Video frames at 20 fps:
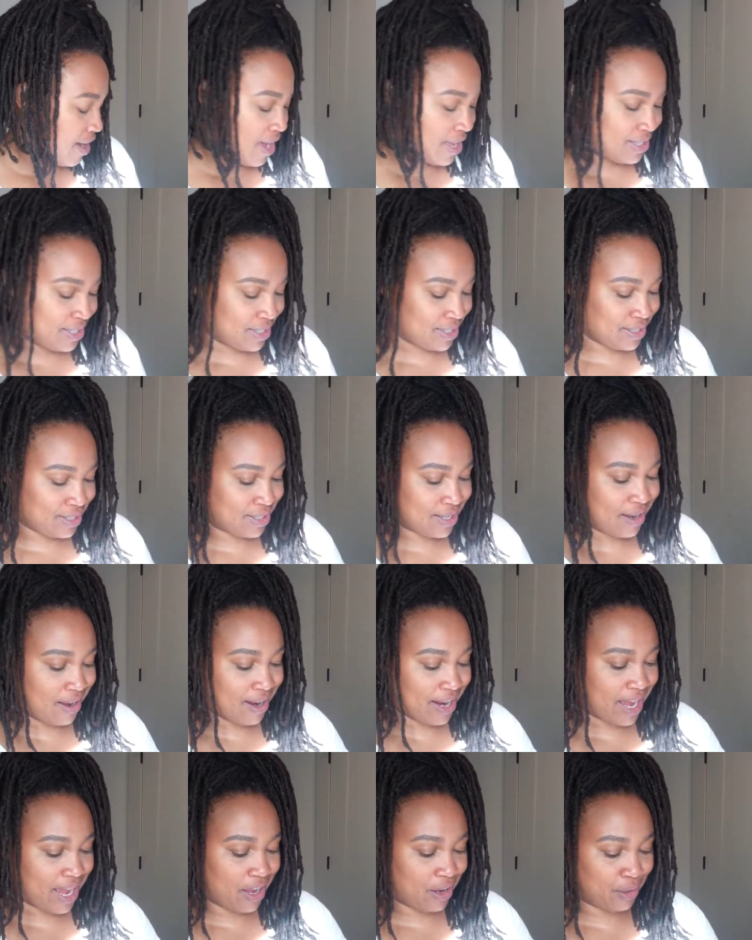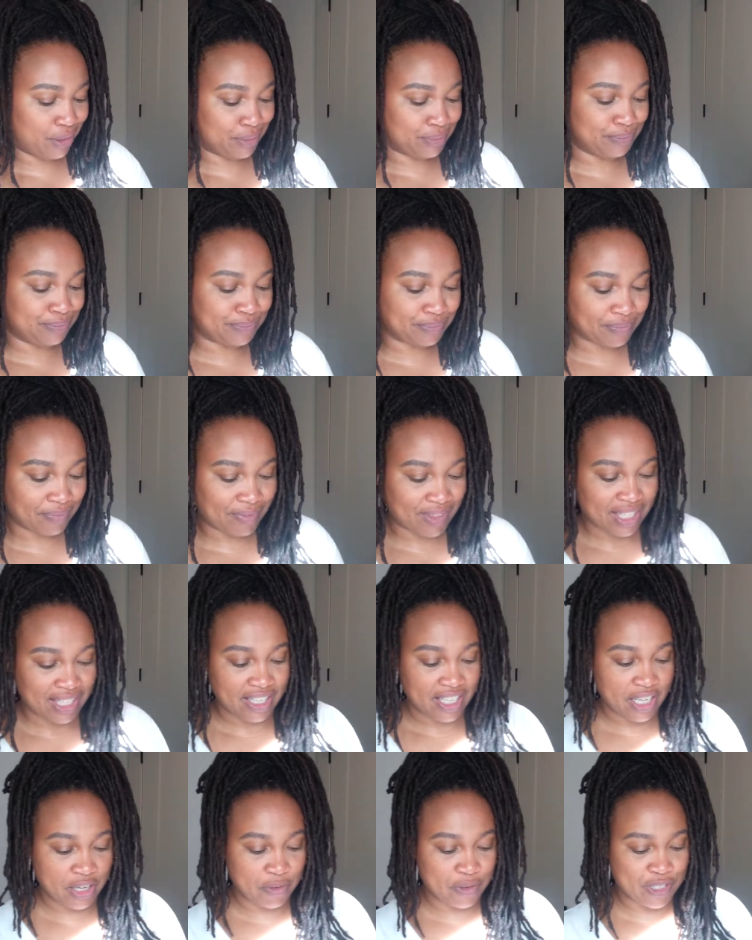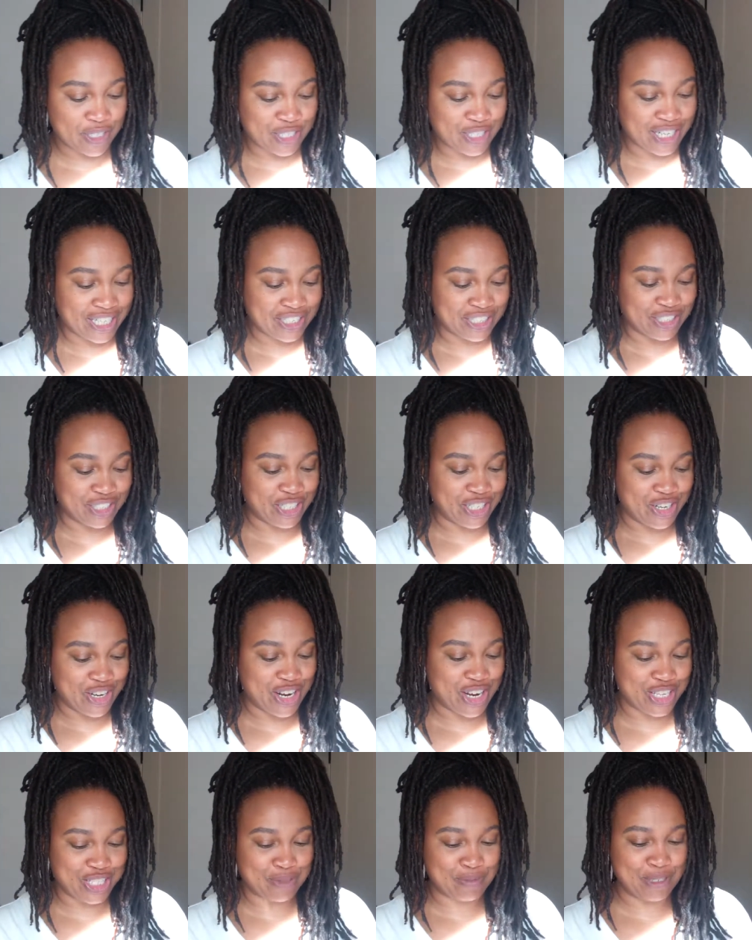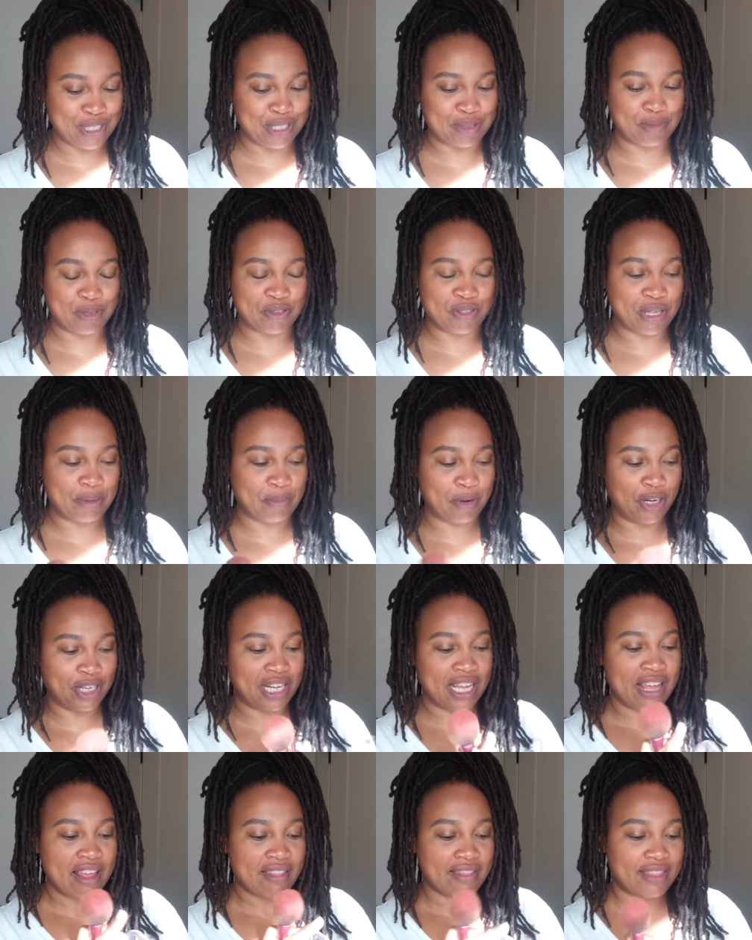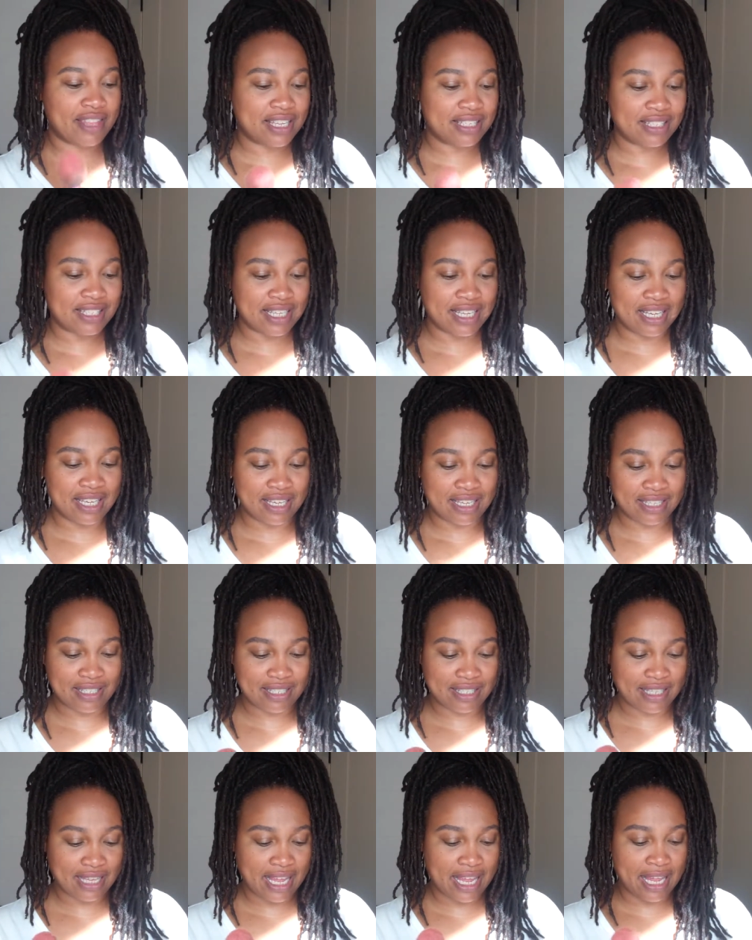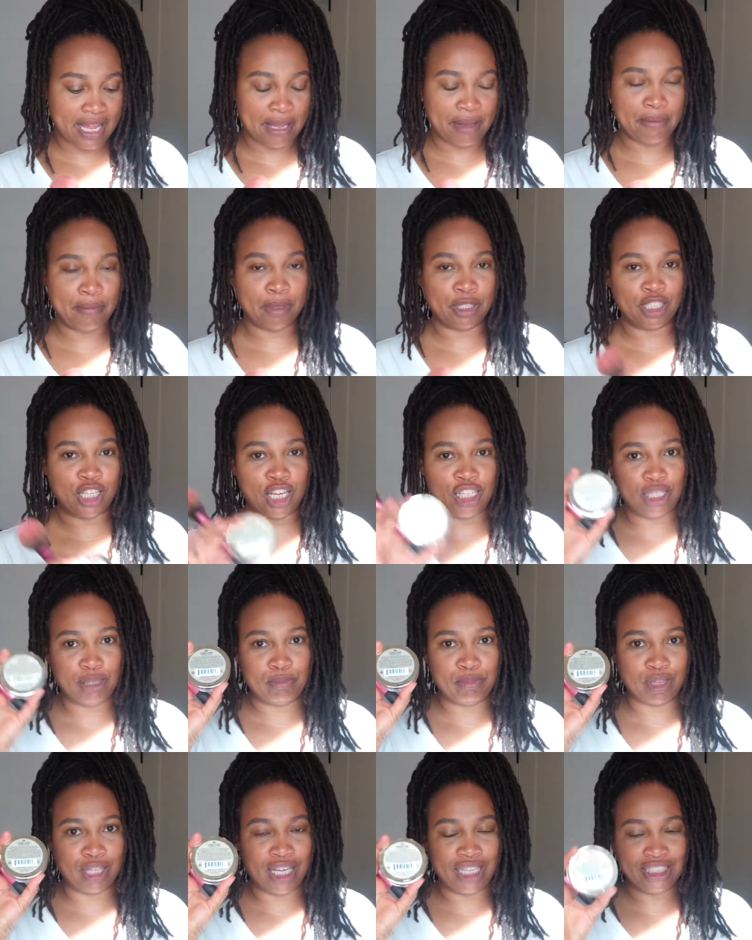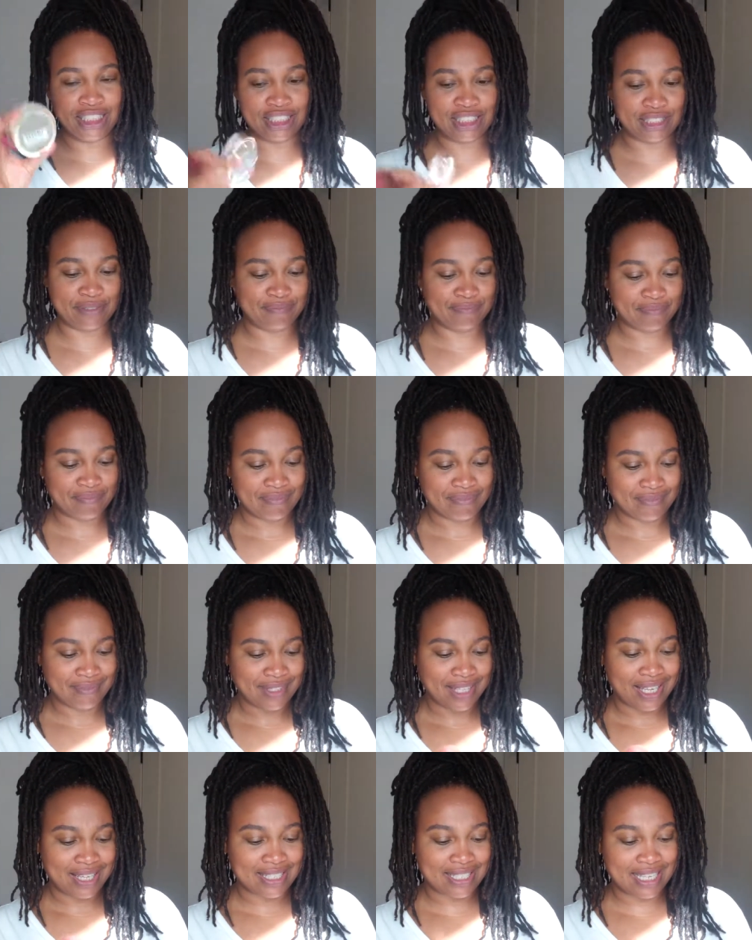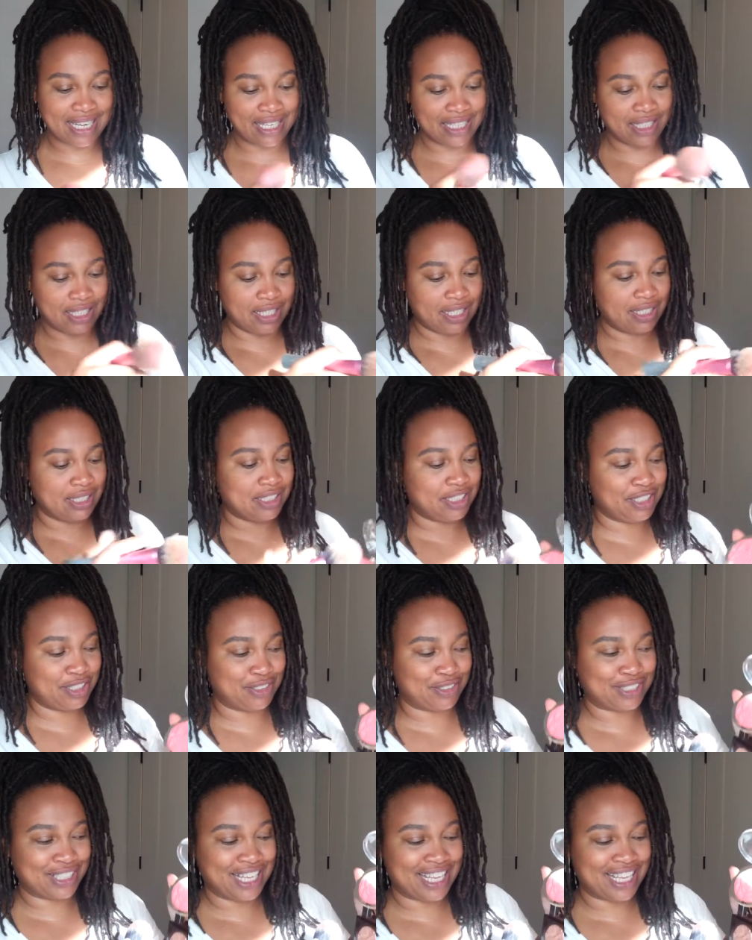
and just hung out. It was actually her husband's birthday party. This is a Milani blush. It's kind of, you know, it